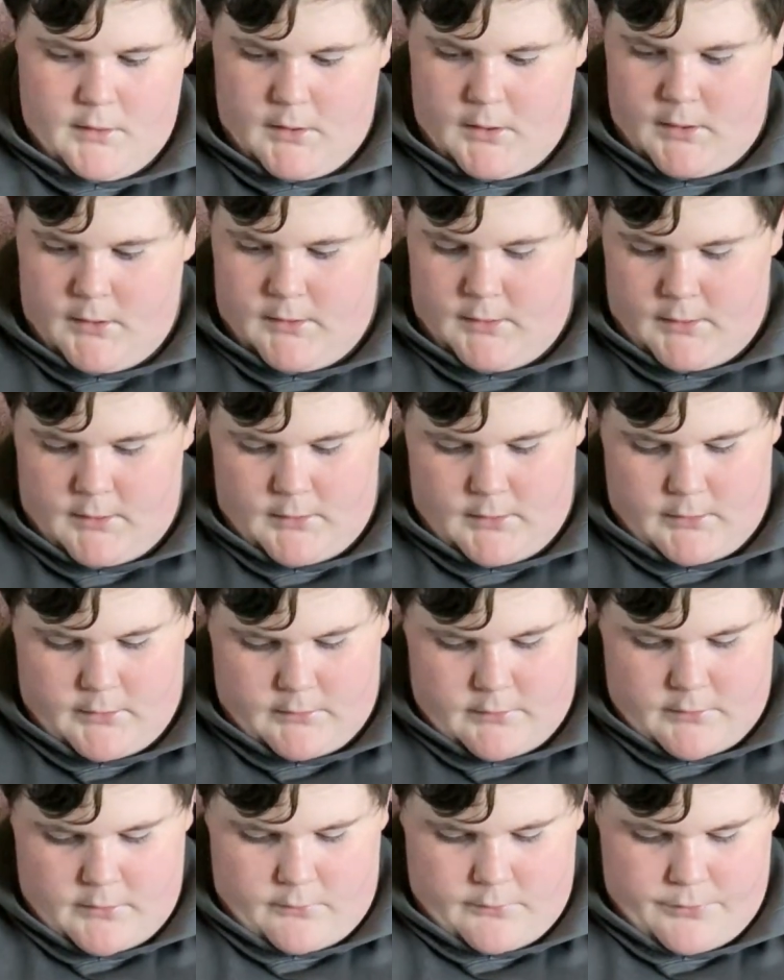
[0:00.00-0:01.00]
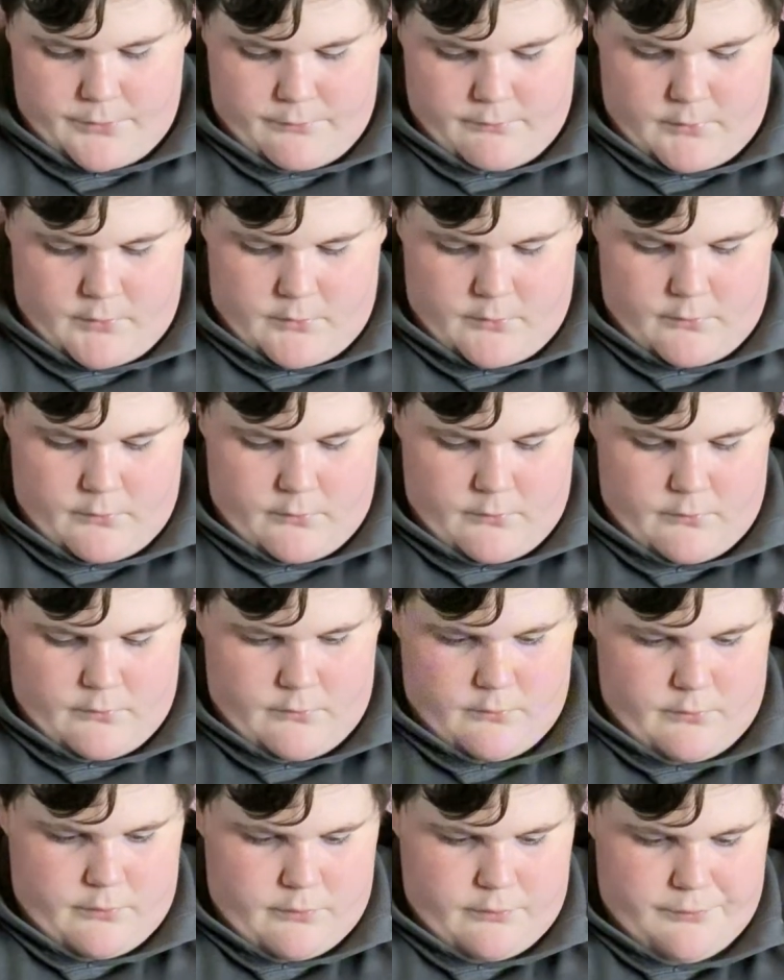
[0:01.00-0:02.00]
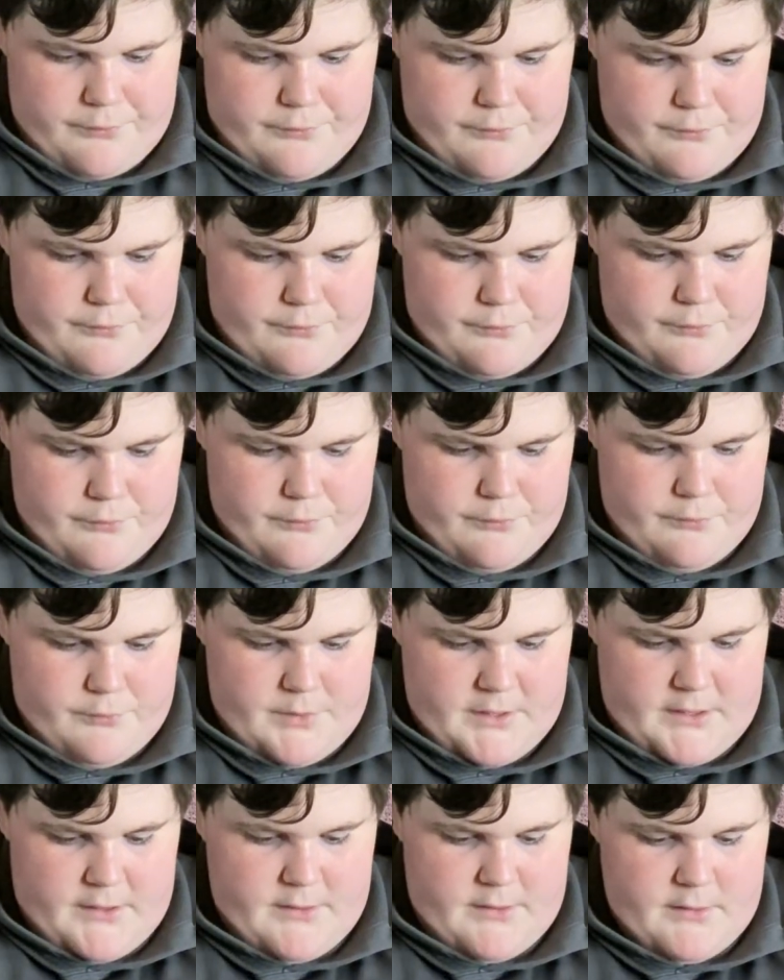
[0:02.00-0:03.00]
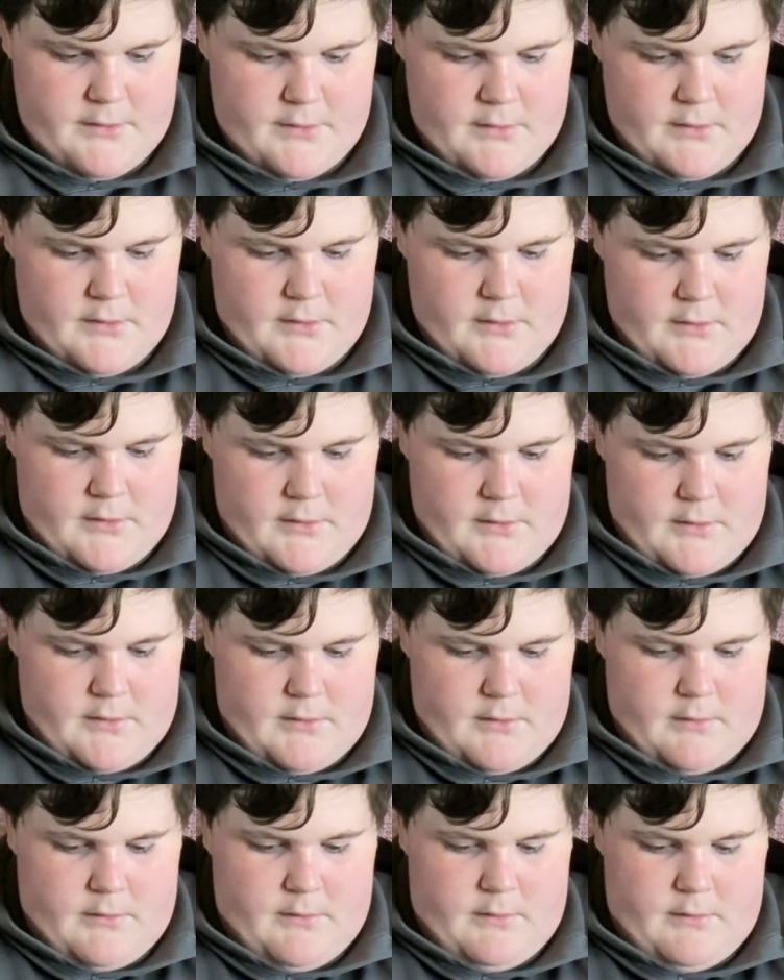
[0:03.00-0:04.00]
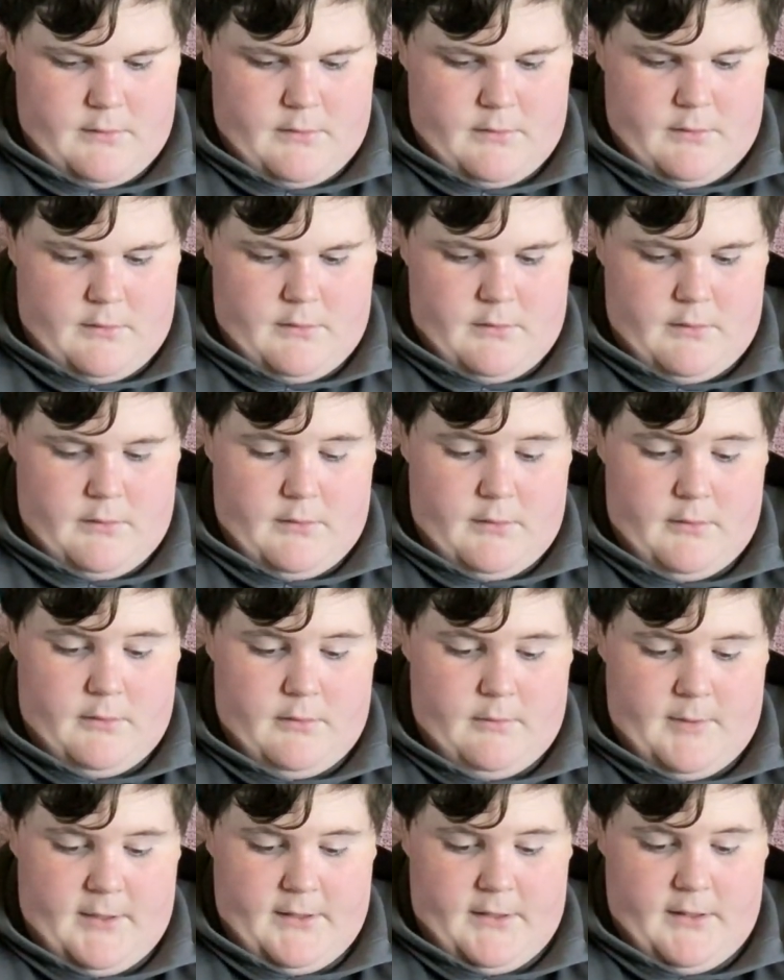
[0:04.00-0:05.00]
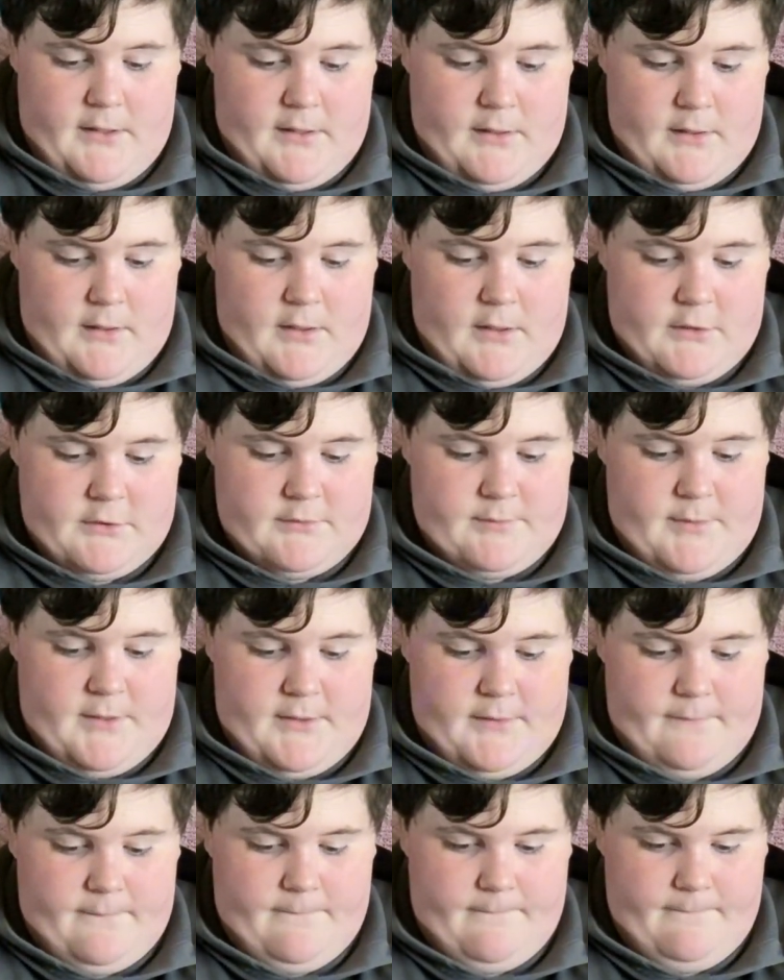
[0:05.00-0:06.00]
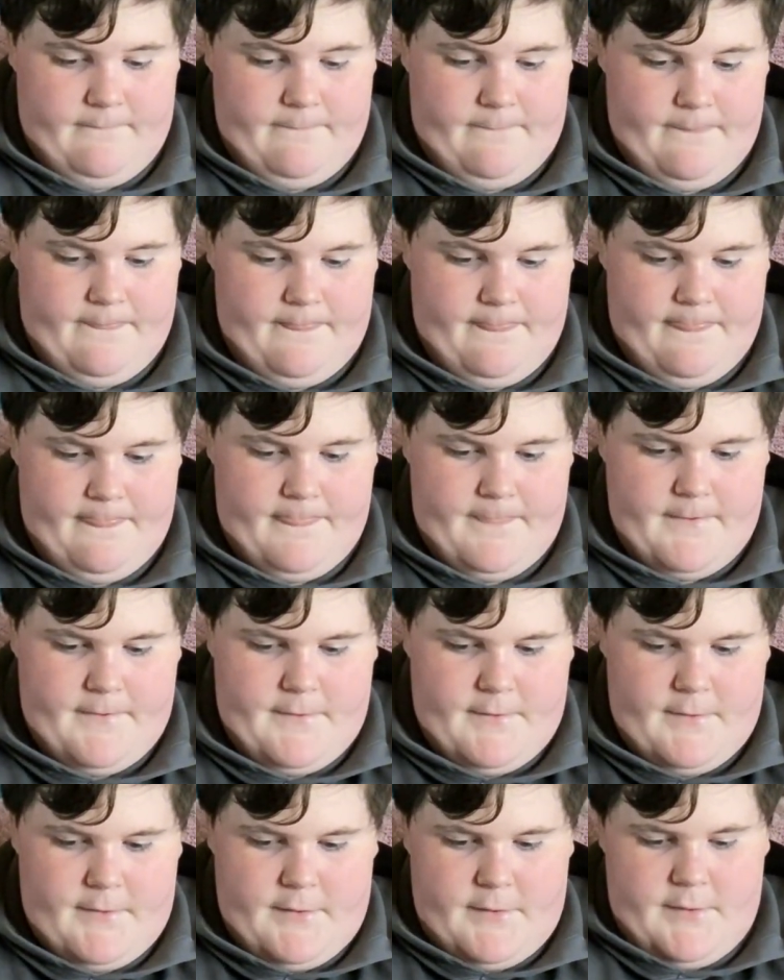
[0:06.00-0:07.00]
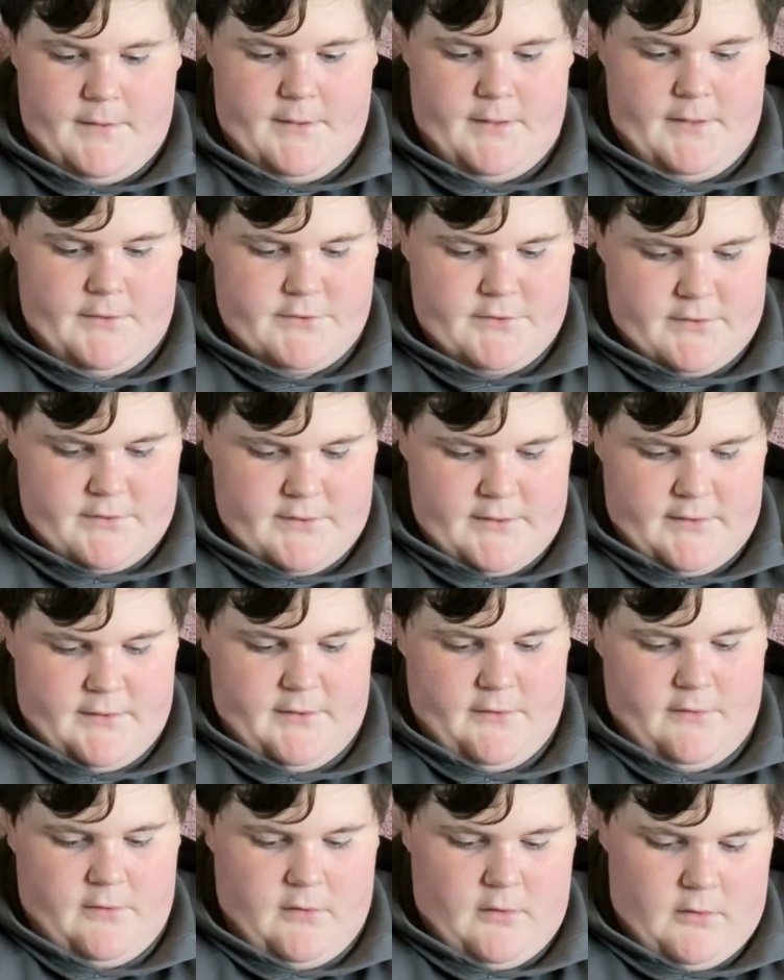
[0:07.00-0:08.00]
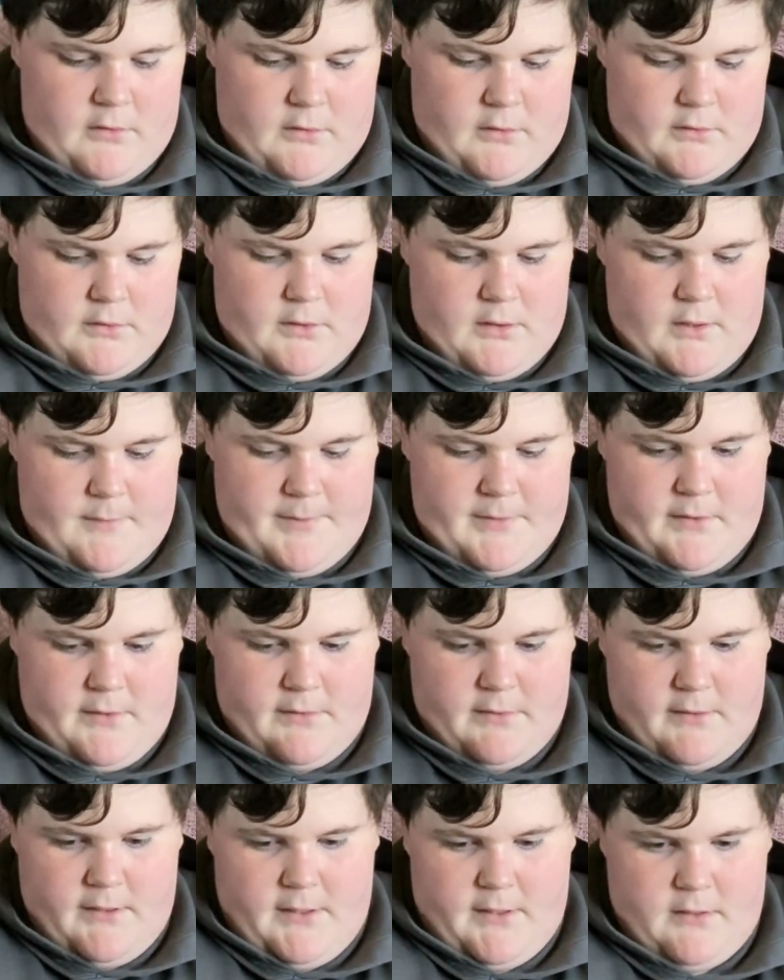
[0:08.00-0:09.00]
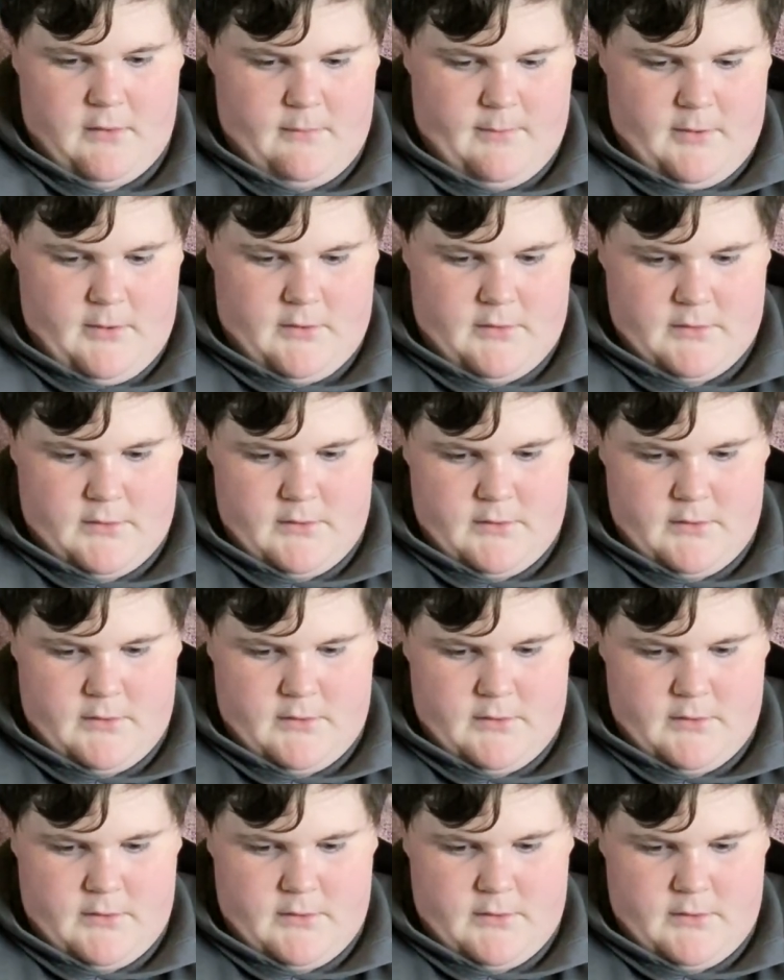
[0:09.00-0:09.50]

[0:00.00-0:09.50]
And then let's go through these. Oh my gosh, man. Let's just get these all on top of this thing.